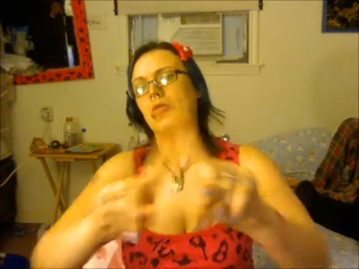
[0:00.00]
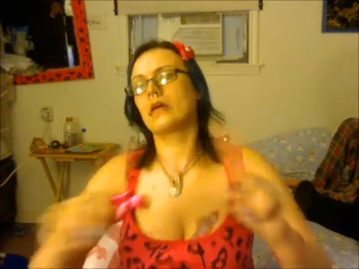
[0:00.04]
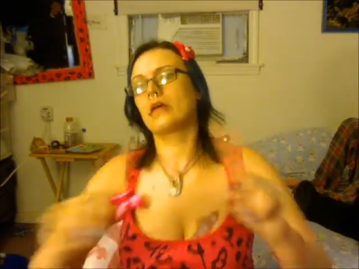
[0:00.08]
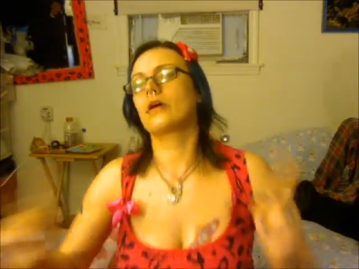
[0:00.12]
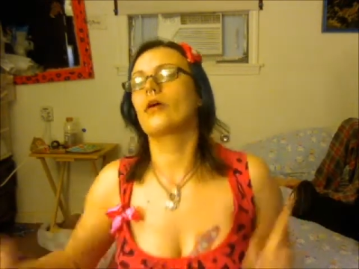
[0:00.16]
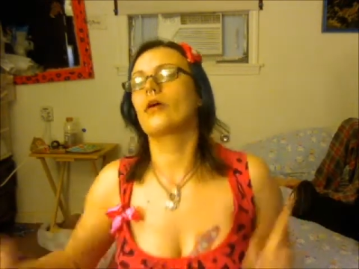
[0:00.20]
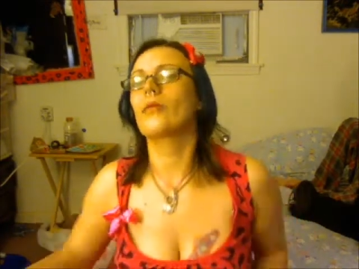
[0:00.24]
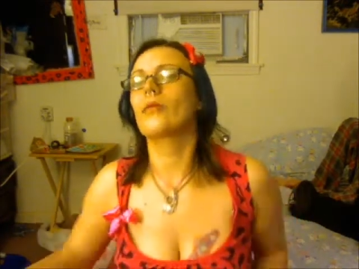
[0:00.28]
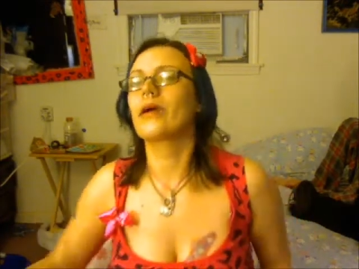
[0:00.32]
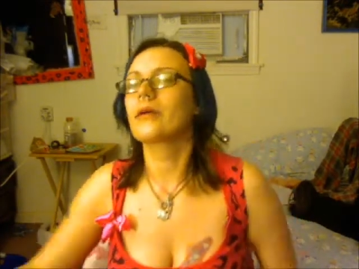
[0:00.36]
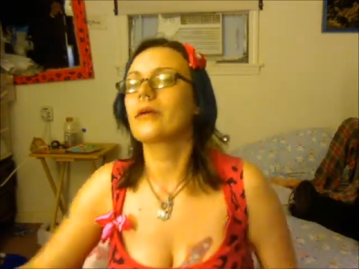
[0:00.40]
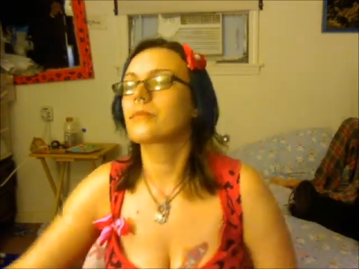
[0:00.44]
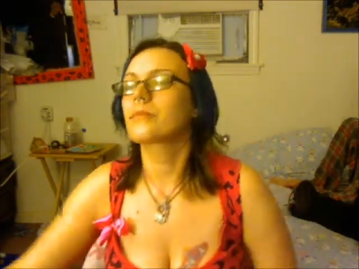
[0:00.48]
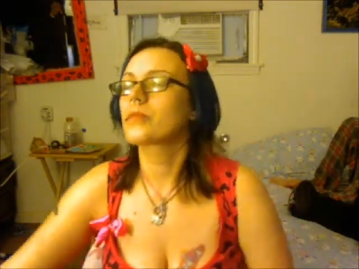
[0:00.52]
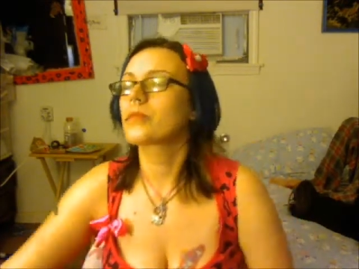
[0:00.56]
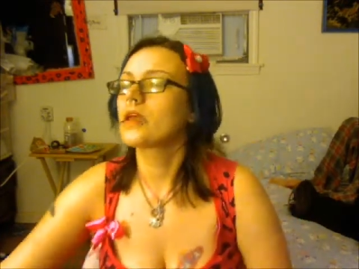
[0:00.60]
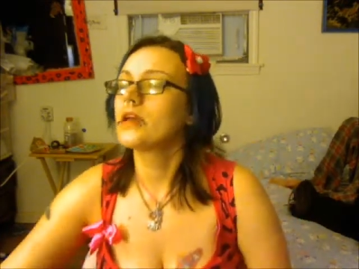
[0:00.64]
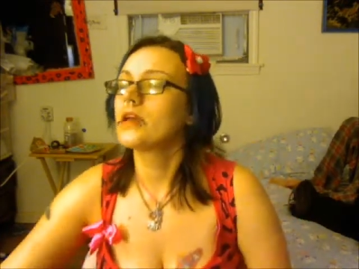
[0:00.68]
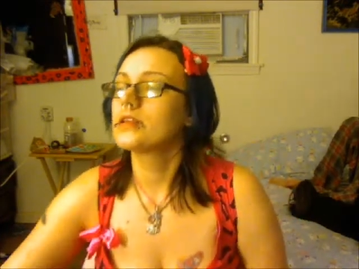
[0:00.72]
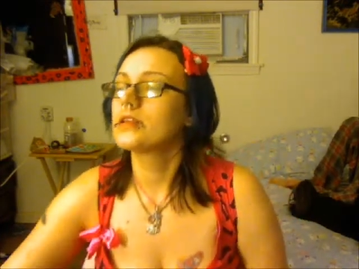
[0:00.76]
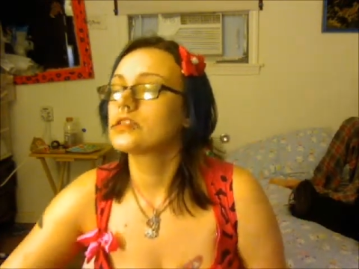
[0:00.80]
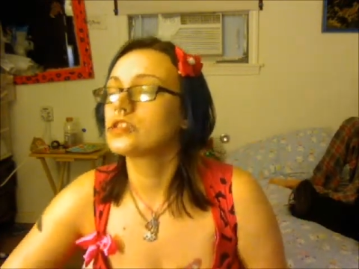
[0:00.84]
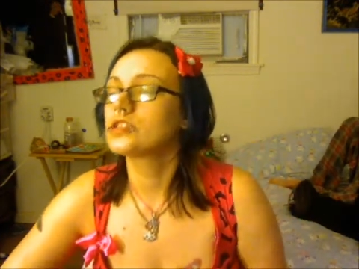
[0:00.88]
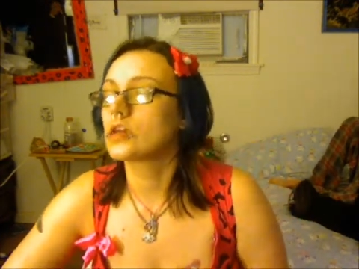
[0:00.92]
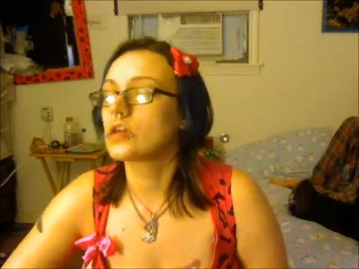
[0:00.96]
Go away.
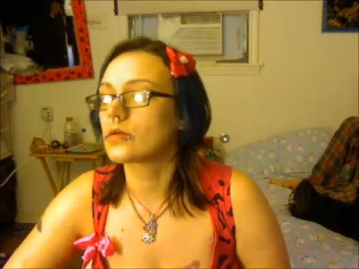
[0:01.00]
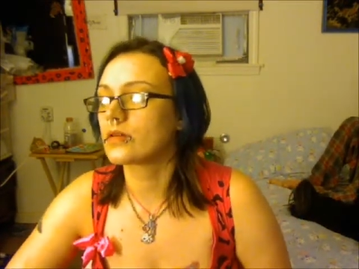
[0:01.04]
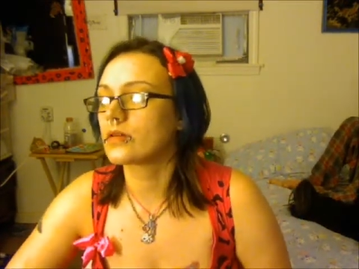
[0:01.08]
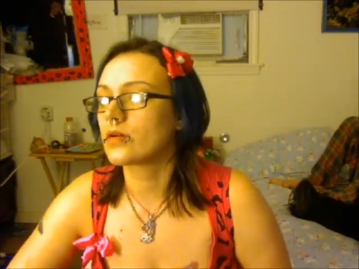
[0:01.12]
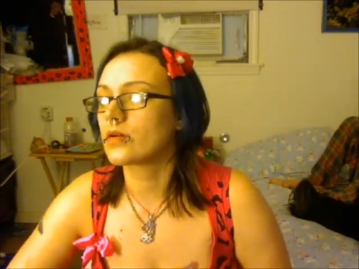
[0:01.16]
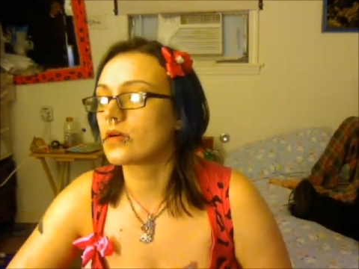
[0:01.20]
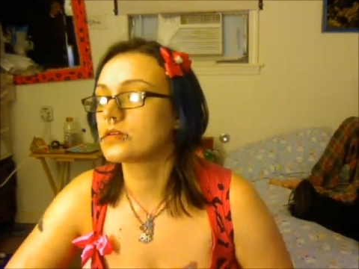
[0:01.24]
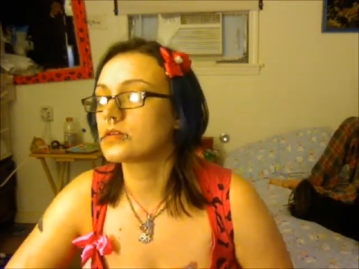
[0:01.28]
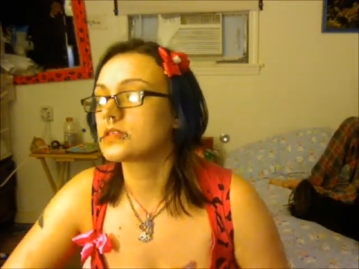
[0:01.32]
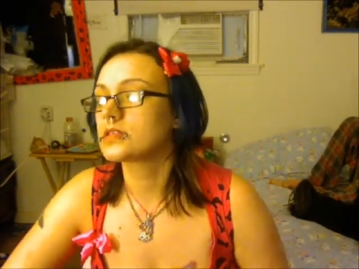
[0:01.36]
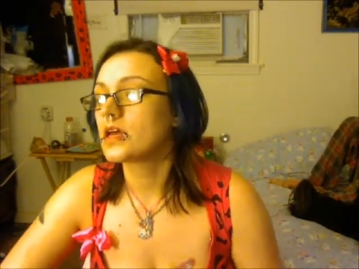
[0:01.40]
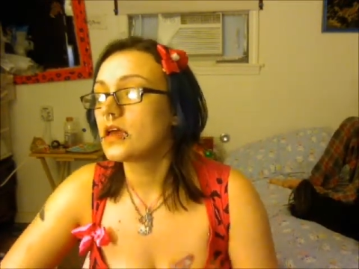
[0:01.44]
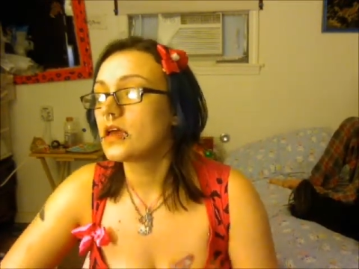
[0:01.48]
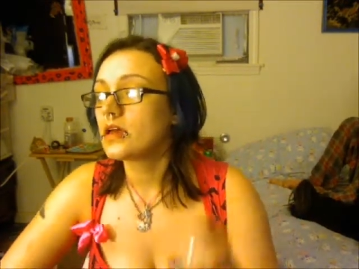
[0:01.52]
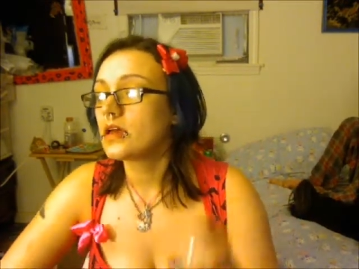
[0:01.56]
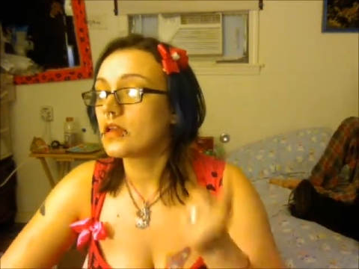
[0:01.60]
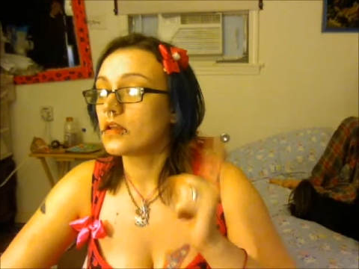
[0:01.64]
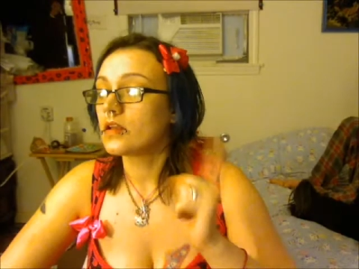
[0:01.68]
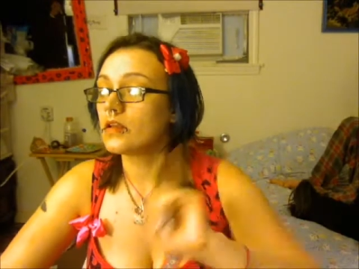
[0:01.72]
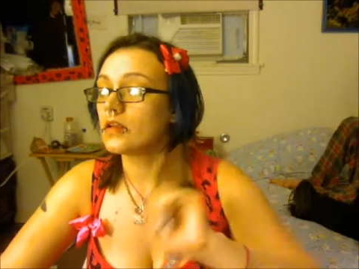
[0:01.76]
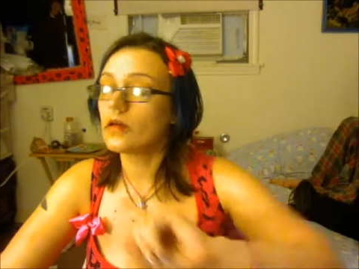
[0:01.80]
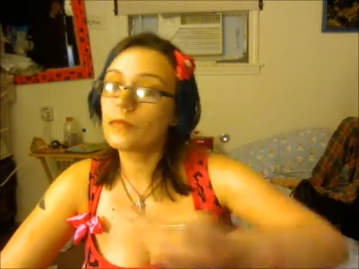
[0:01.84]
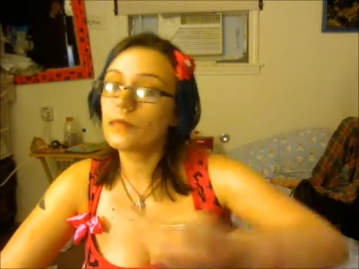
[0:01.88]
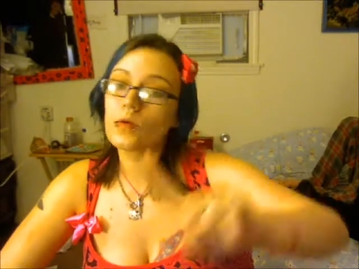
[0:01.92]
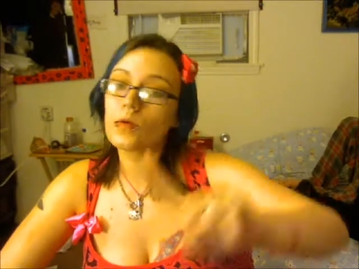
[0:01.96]
It's totally gross.
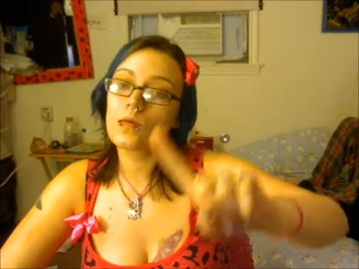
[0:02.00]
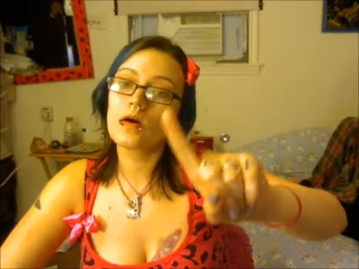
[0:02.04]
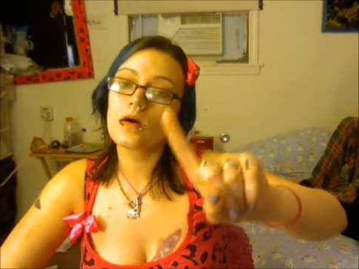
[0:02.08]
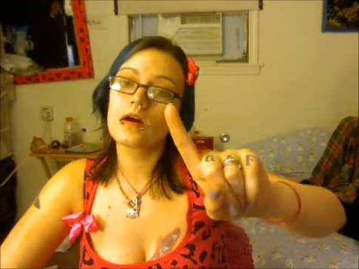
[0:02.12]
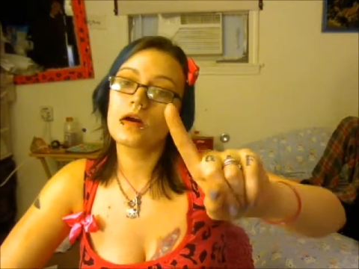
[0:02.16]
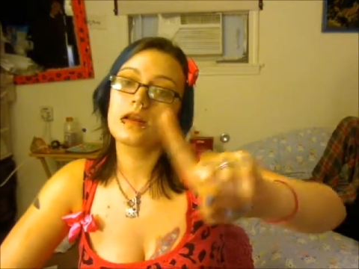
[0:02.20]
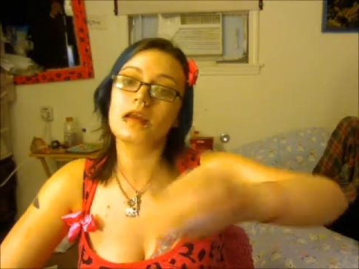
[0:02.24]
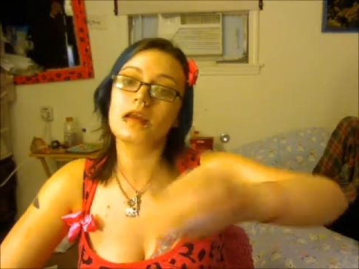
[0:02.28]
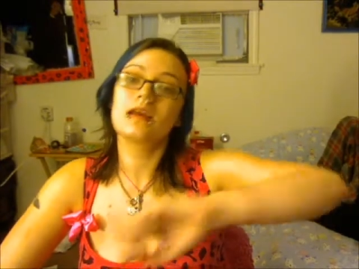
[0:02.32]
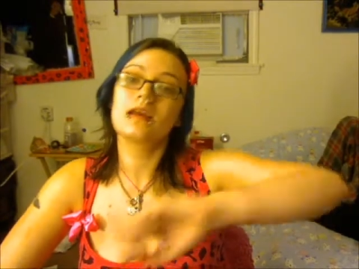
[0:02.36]
Number 1,